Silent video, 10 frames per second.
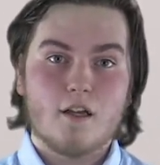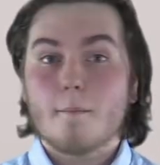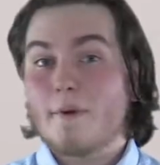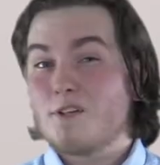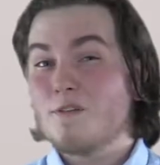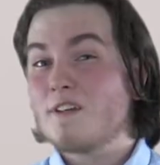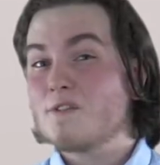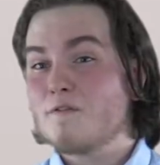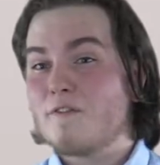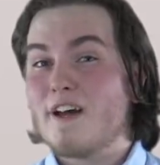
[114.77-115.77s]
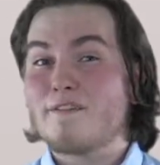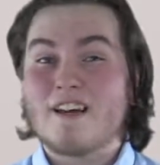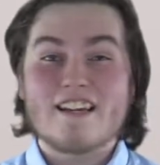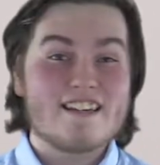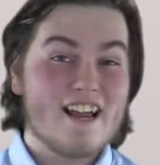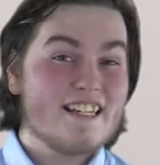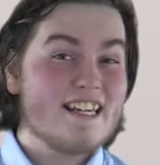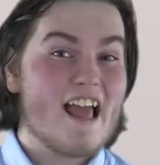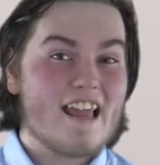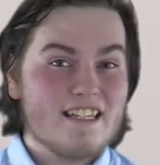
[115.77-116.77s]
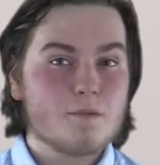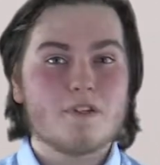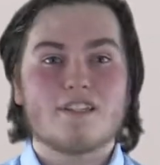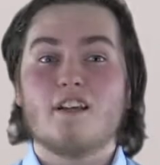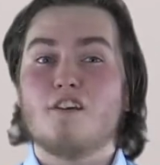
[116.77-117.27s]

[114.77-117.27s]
By 2005, 98%